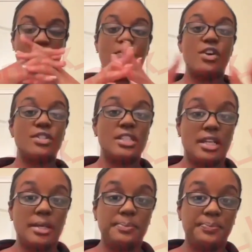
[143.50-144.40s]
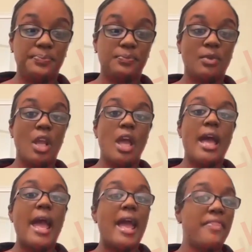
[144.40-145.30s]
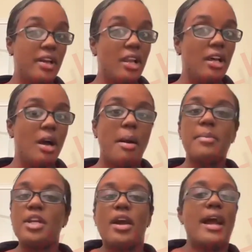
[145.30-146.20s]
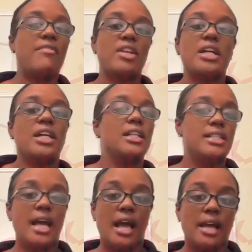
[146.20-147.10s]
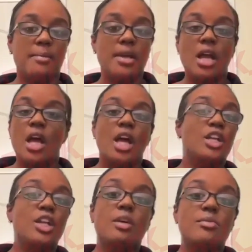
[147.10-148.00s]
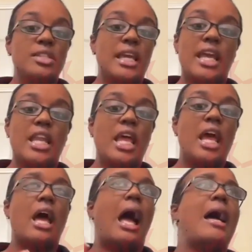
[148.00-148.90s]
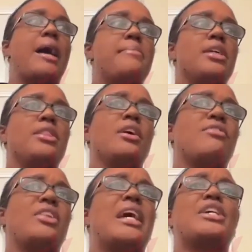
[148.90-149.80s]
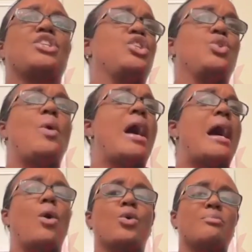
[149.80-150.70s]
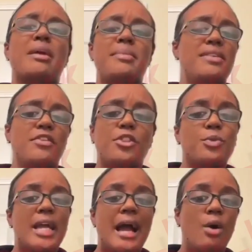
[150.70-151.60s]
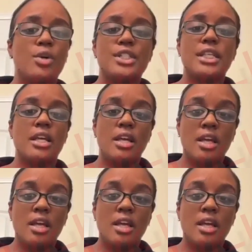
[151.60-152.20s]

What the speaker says: First thing, at the club, I'm in there having a good time. You know what I'm saying? I had been there for 2 hours, maybe even 3 hours.